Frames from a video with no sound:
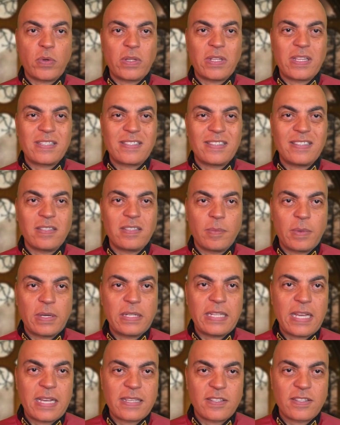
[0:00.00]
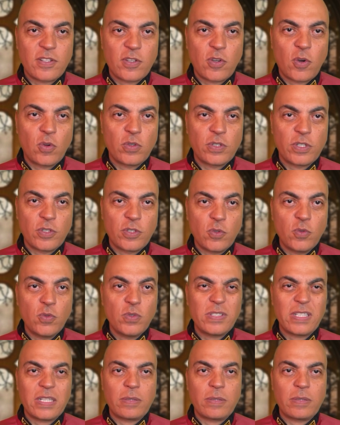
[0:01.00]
where they see the money, as in the golden goose.